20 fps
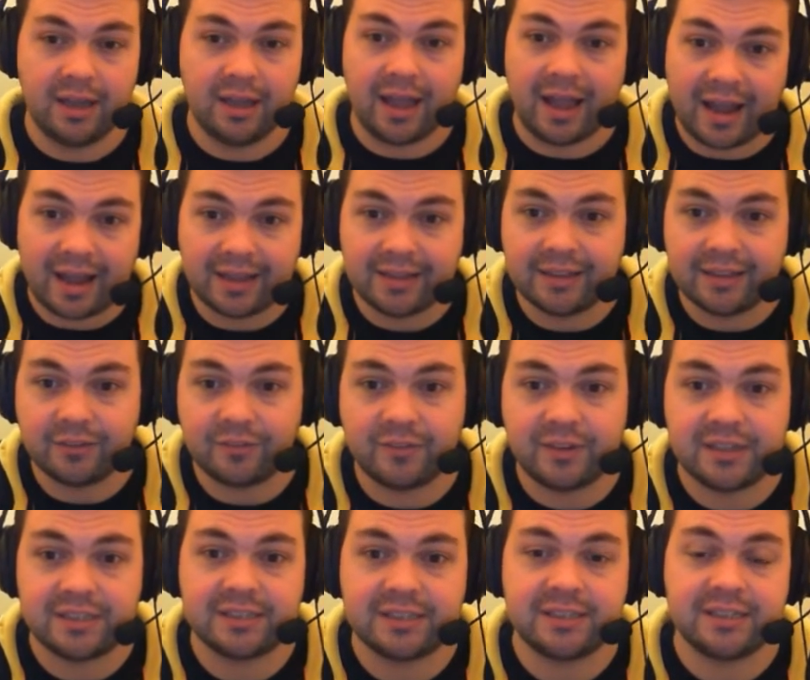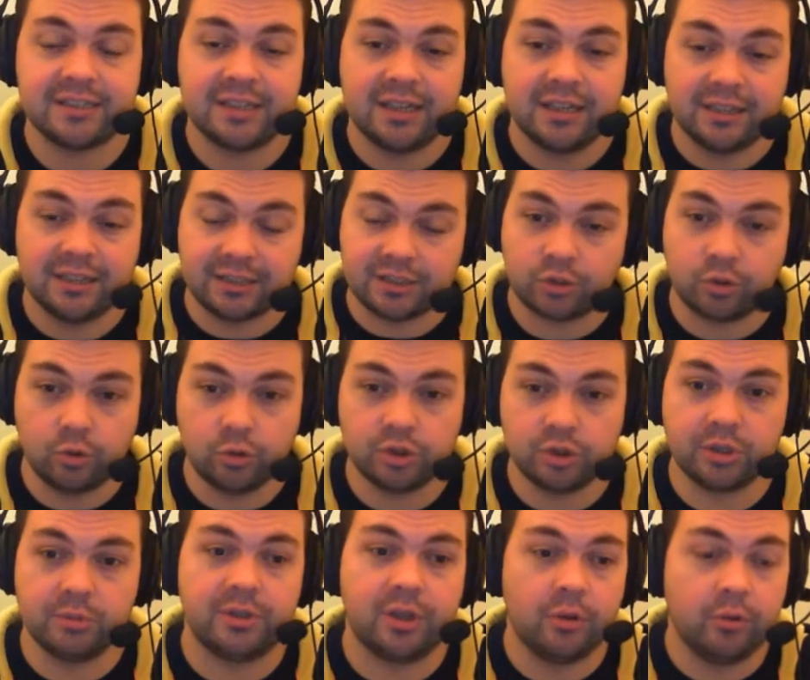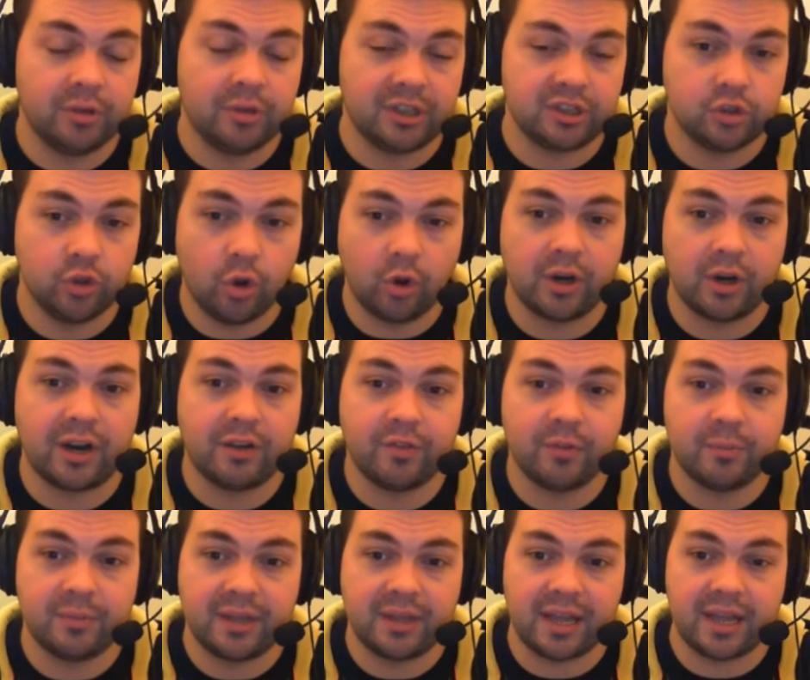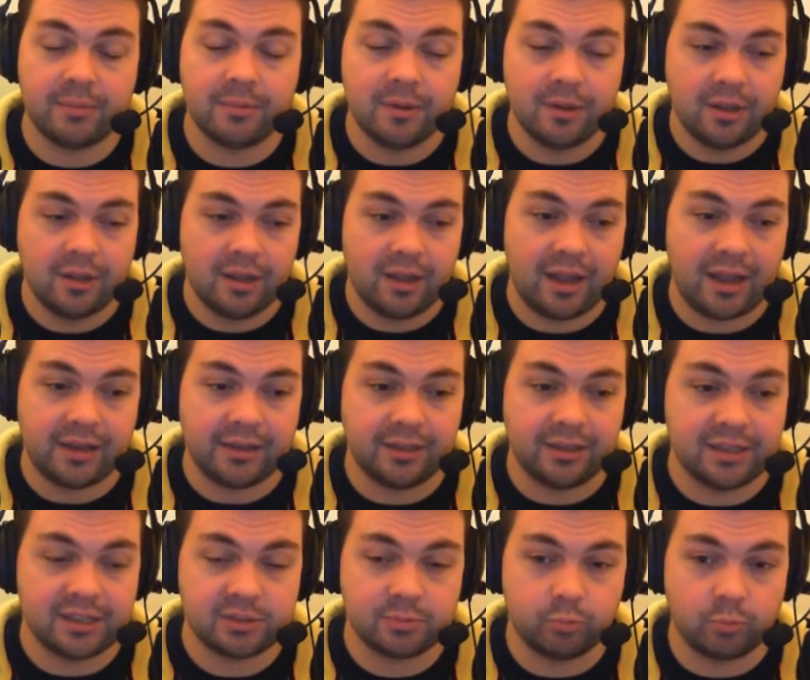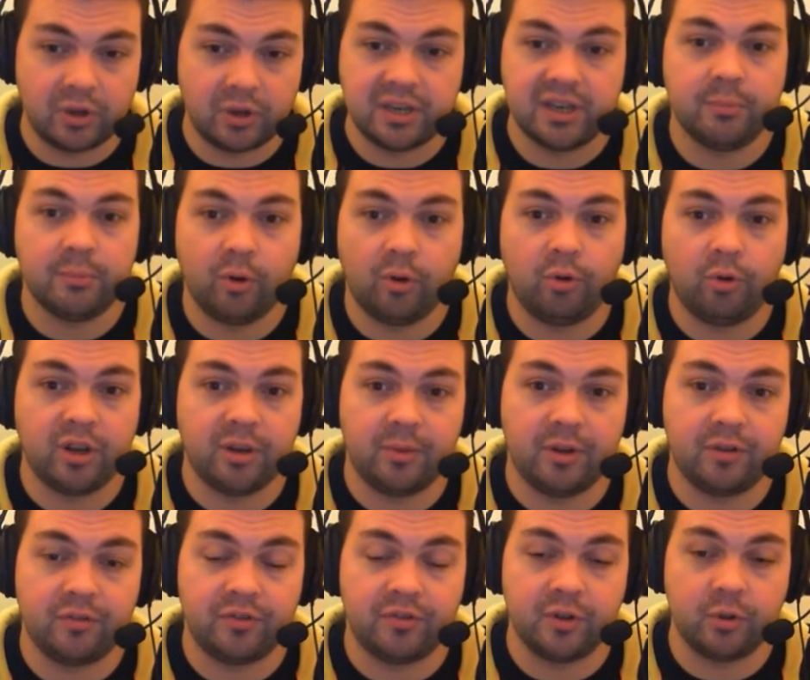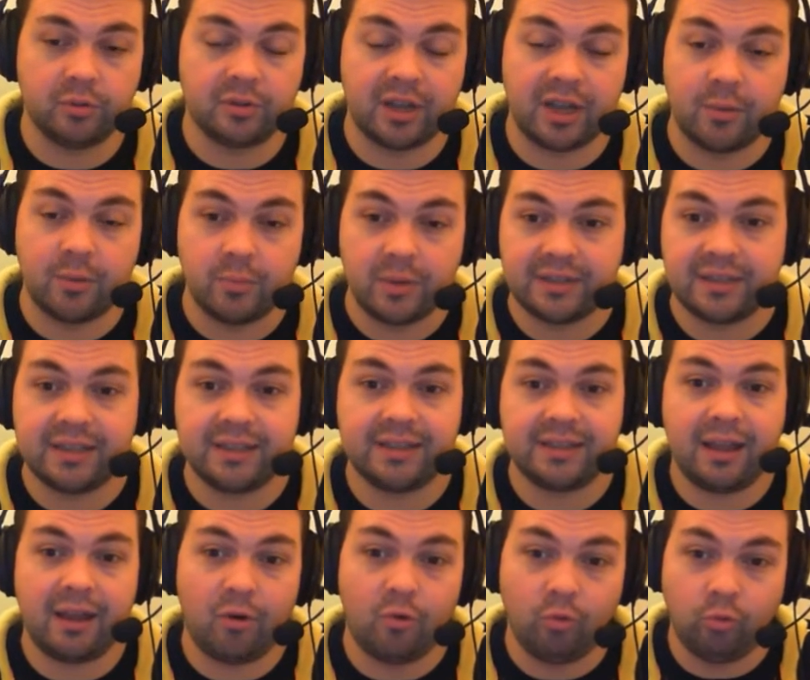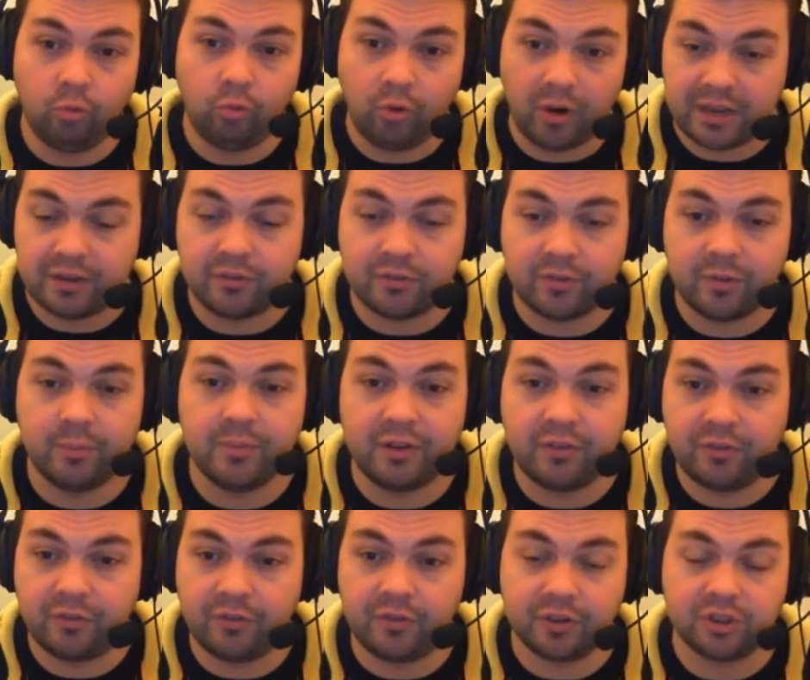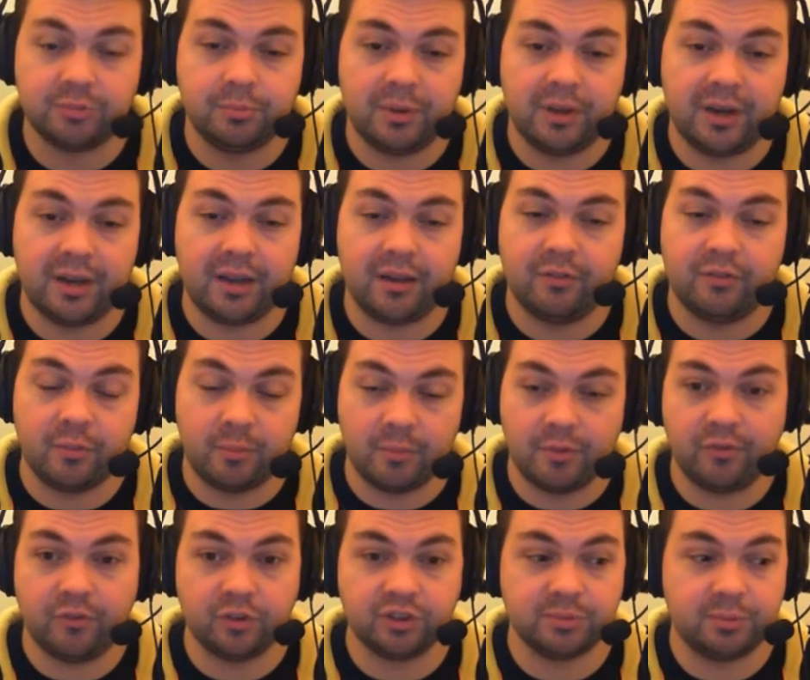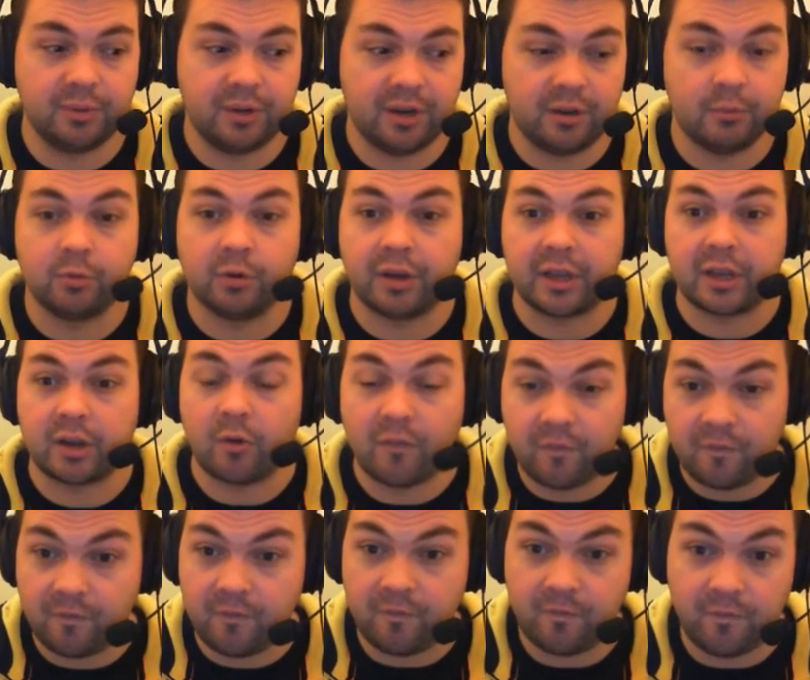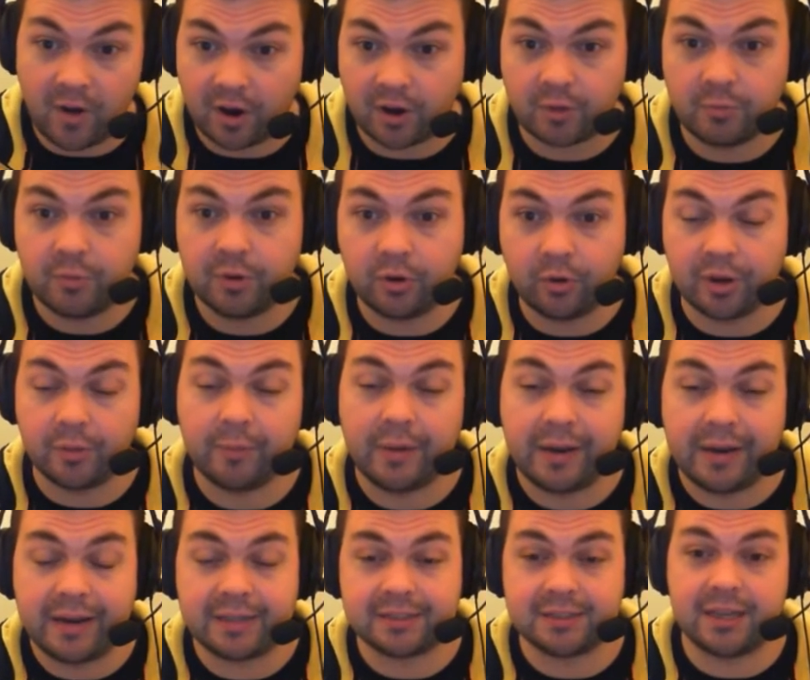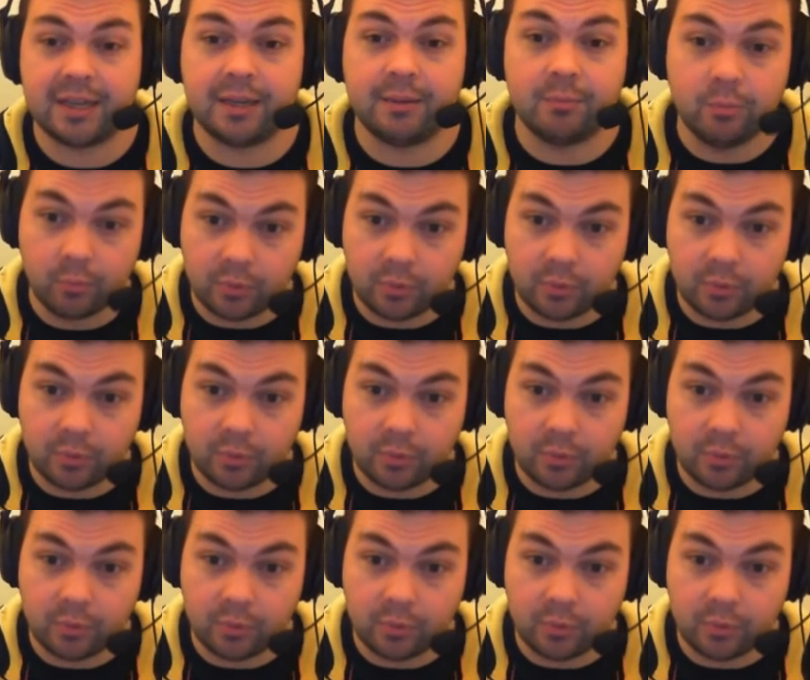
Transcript: In their faces, let's close them down, let's not give them time, and let's win the ball in the midfield. And we did that right from the first minute. From the first minute, we were like, fuck, we're going to win this game.